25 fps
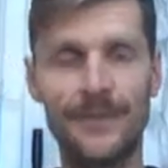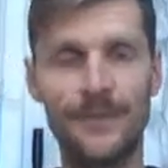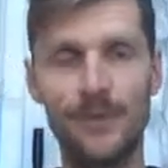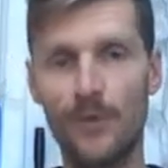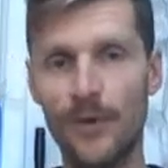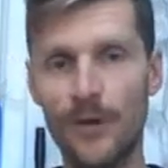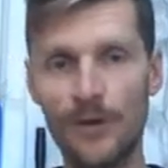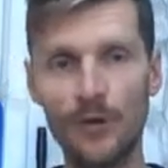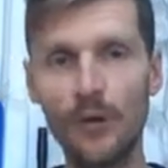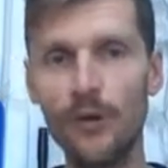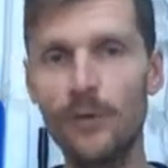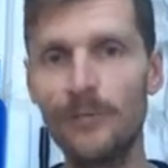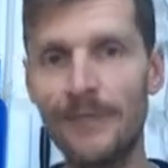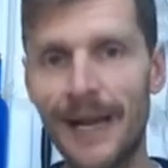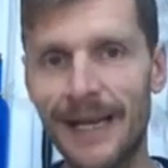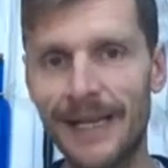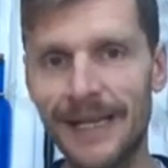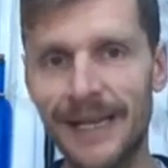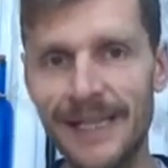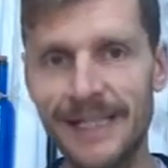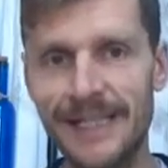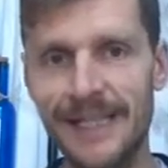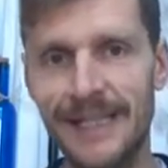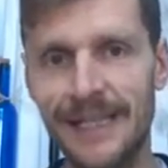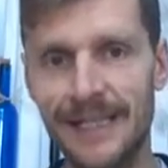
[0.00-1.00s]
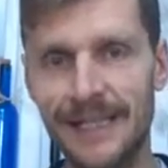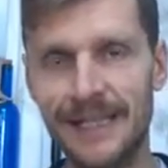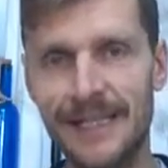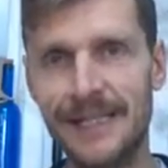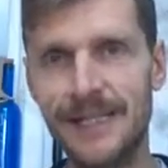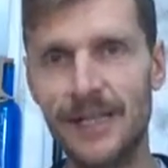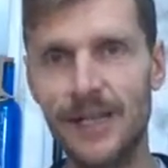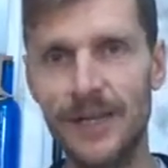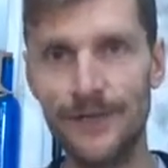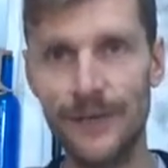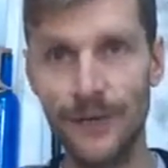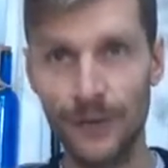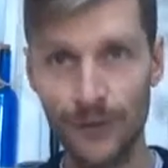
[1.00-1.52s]
we're all magnetic. And
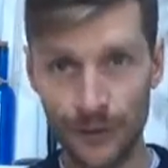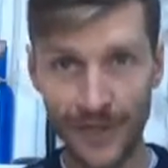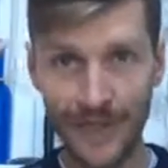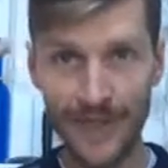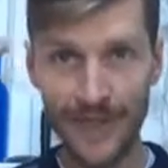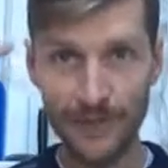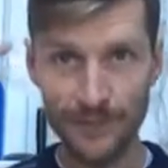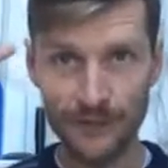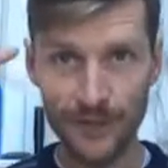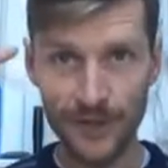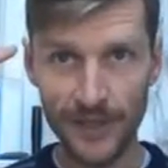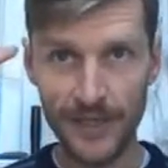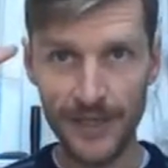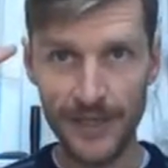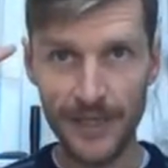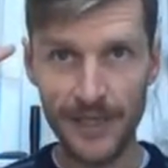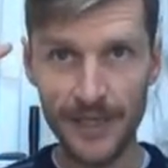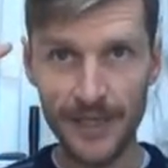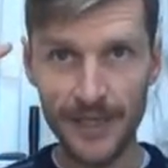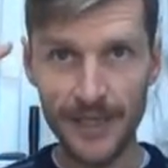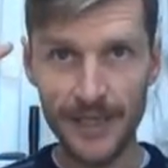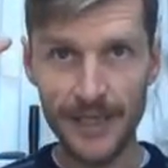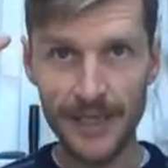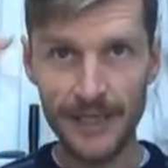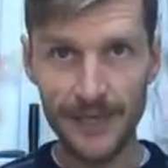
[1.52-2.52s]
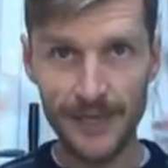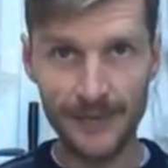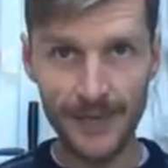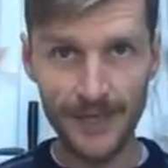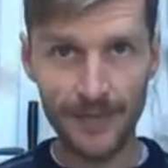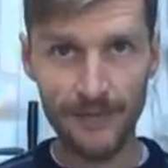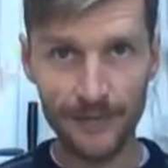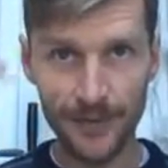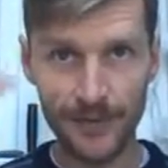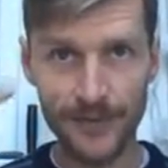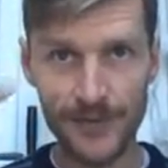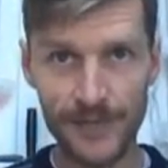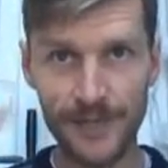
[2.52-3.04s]
so if you train your brain to
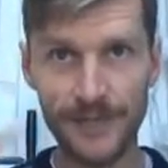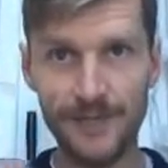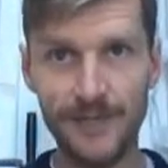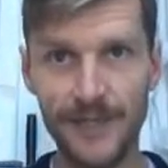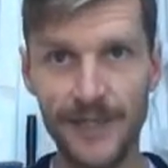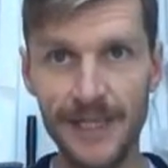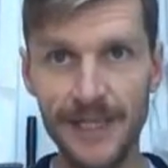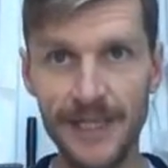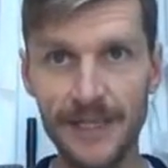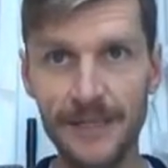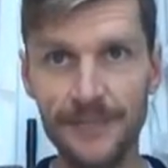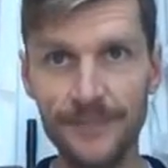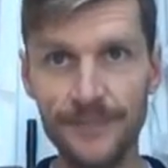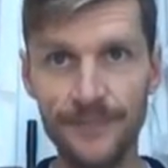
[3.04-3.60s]
think positively,